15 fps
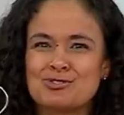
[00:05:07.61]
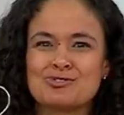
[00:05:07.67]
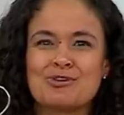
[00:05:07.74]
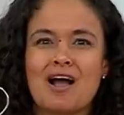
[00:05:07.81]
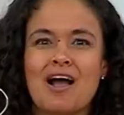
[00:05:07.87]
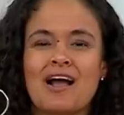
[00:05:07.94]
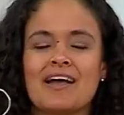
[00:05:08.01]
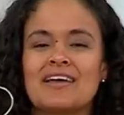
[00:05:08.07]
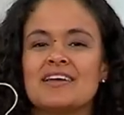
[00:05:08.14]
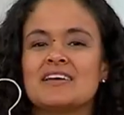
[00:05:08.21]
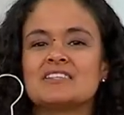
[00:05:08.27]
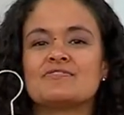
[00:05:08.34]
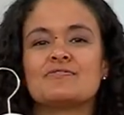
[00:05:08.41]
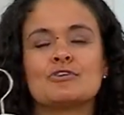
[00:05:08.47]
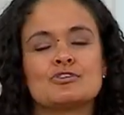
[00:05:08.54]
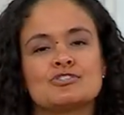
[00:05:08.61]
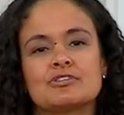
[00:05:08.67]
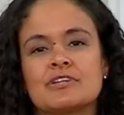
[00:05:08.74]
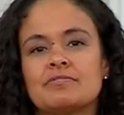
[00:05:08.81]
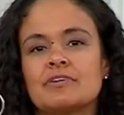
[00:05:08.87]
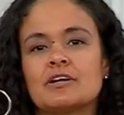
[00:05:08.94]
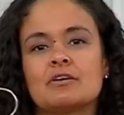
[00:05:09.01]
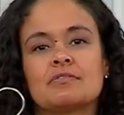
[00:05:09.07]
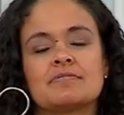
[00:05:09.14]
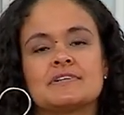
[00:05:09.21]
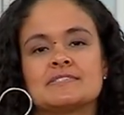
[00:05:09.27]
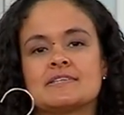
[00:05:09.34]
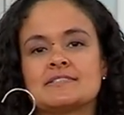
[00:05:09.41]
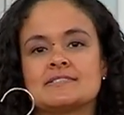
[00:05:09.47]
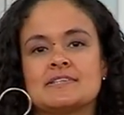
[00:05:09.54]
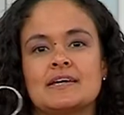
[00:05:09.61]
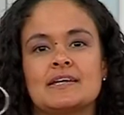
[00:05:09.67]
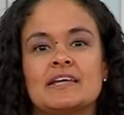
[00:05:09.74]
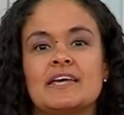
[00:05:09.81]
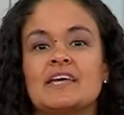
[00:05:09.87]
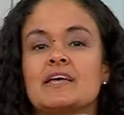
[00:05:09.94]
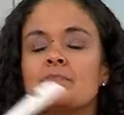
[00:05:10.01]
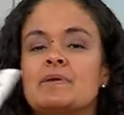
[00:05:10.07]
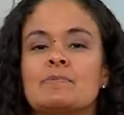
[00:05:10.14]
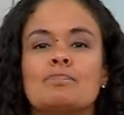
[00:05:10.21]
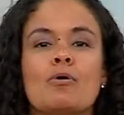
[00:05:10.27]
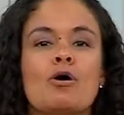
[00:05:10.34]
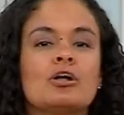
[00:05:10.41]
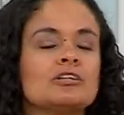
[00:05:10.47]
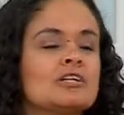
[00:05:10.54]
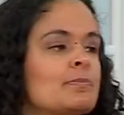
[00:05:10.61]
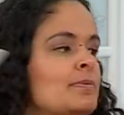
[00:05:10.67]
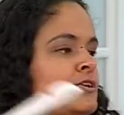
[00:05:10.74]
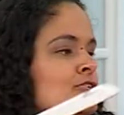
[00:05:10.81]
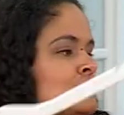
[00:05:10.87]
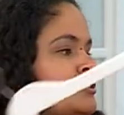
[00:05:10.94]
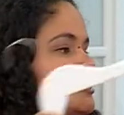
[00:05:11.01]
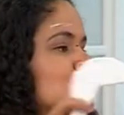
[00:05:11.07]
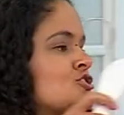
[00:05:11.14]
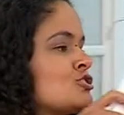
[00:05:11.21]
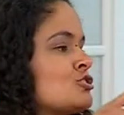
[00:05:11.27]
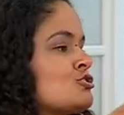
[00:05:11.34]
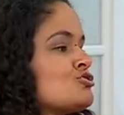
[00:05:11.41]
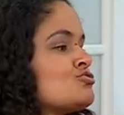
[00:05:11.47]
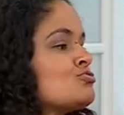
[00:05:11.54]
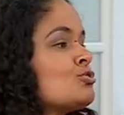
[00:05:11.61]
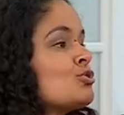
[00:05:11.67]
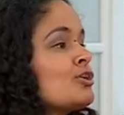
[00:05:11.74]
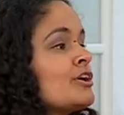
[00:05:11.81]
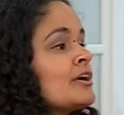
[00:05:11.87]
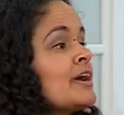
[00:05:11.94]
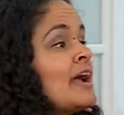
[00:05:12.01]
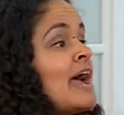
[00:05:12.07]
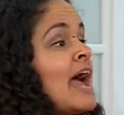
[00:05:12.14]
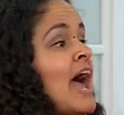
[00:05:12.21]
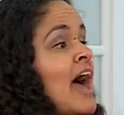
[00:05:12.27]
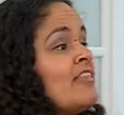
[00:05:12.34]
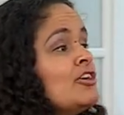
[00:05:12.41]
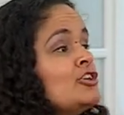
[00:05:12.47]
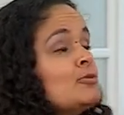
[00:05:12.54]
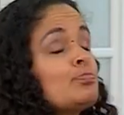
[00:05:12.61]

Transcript: dry. It's virtually wrinkle resistant. It can be balled up in your t-shirt yep. drawer and then you